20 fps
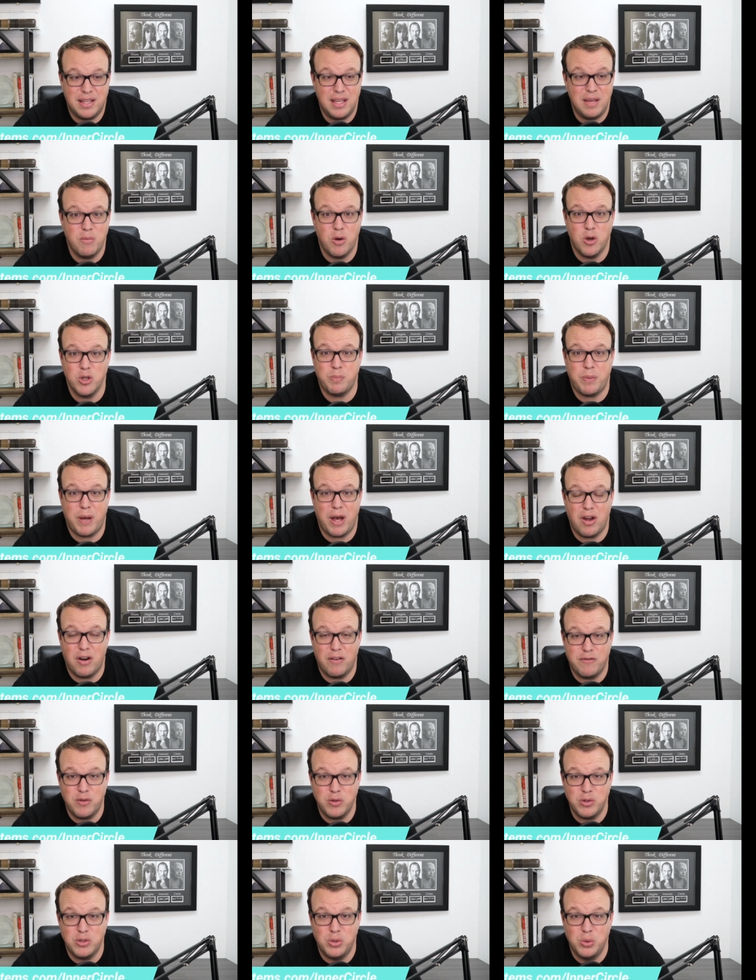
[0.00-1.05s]
the most
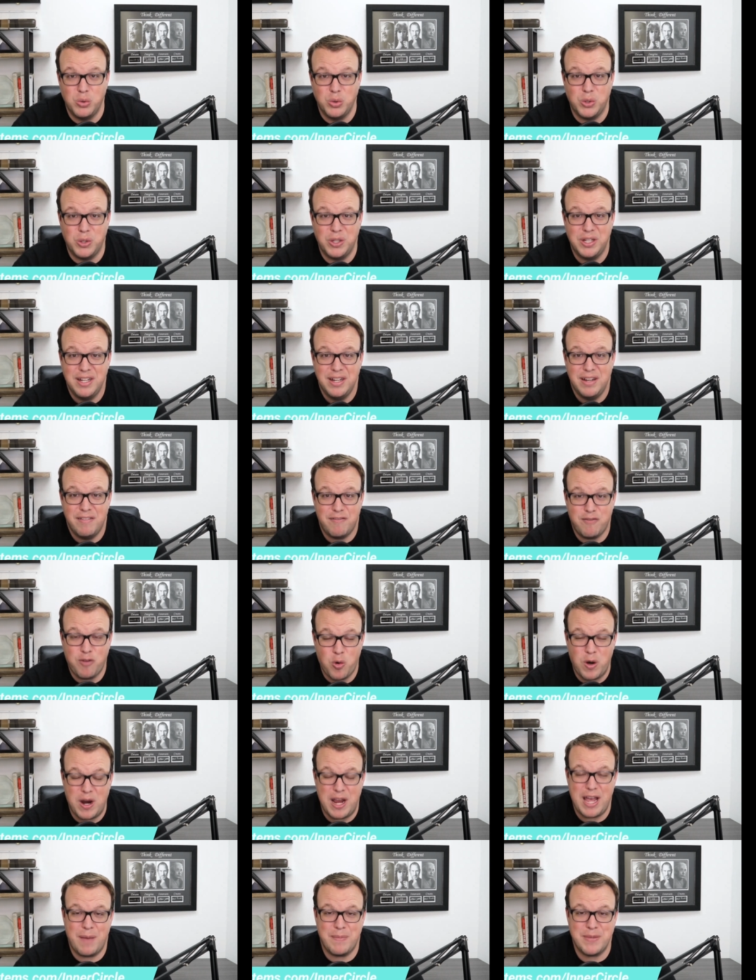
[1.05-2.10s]
powerful tool
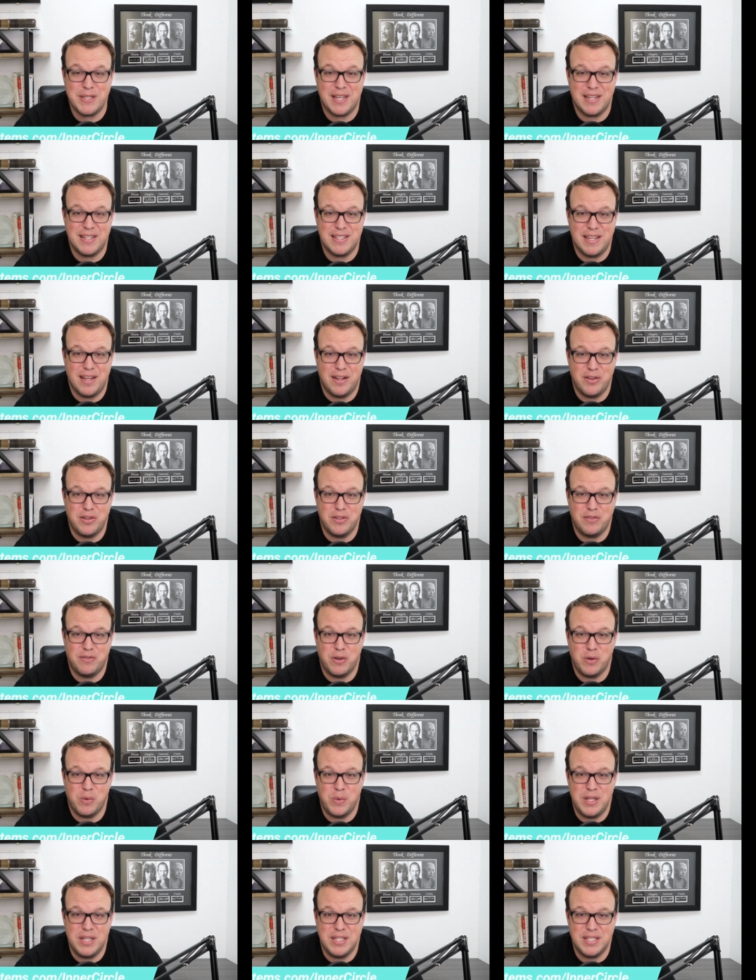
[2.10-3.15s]
for Amazon sellers
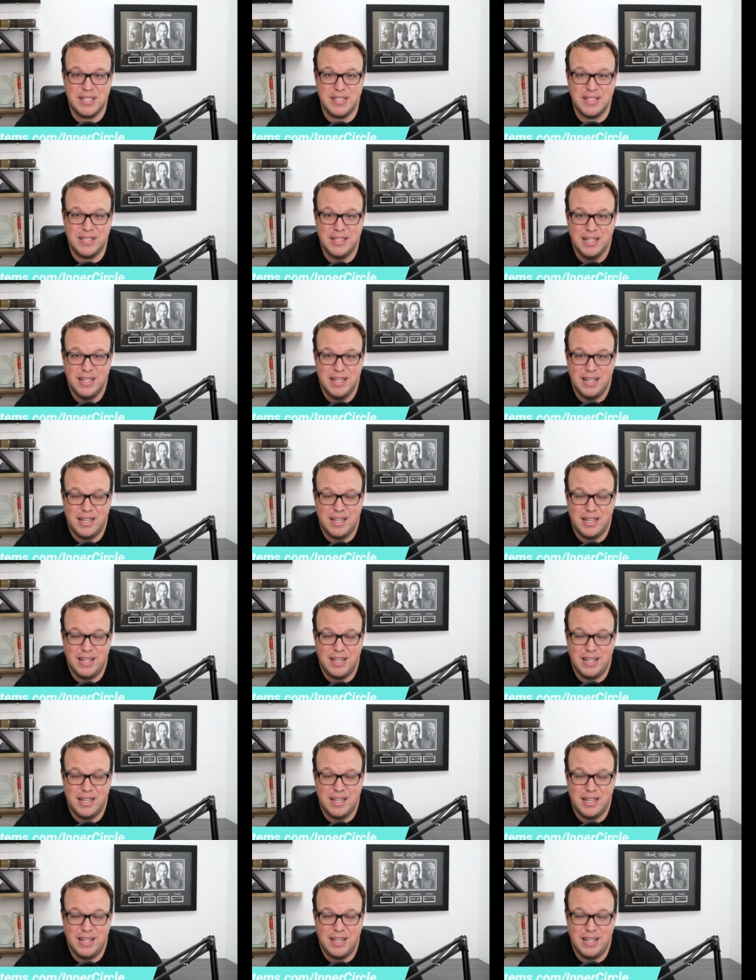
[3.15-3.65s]
for a reason.